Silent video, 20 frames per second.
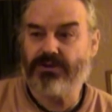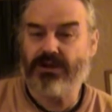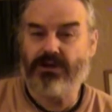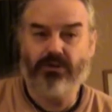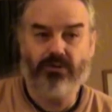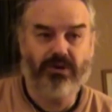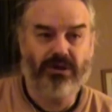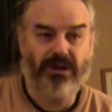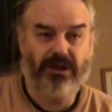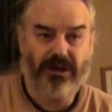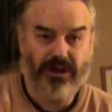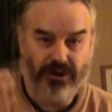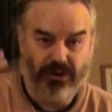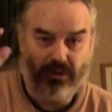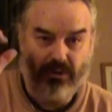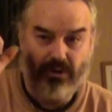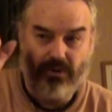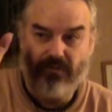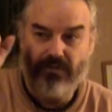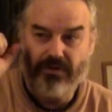and you can
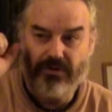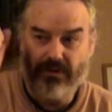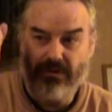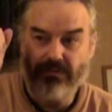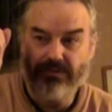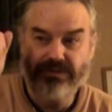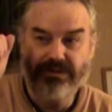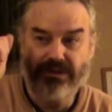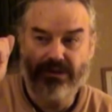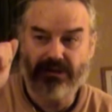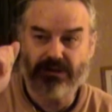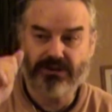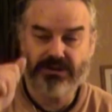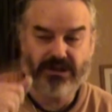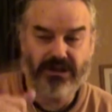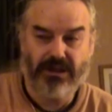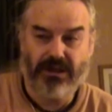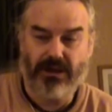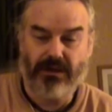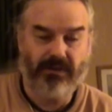hear overtones in their
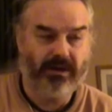singing.